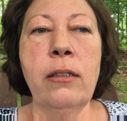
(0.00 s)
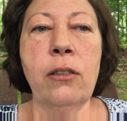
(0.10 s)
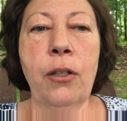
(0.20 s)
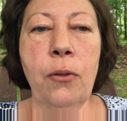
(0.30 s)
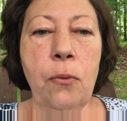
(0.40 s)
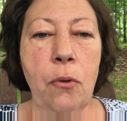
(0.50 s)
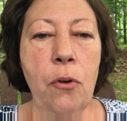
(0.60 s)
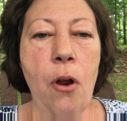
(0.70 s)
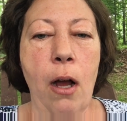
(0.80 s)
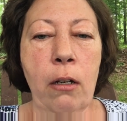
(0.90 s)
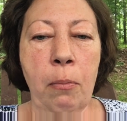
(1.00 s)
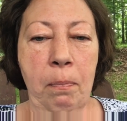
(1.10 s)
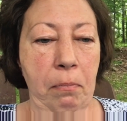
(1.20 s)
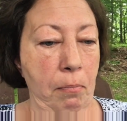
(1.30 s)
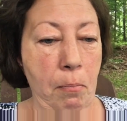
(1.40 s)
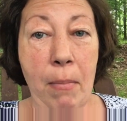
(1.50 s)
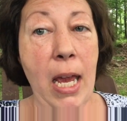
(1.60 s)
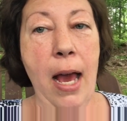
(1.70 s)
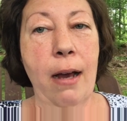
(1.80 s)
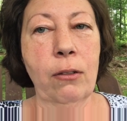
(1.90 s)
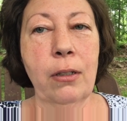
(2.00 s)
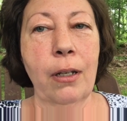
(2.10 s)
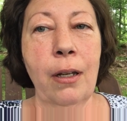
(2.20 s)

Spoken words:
to knock me out.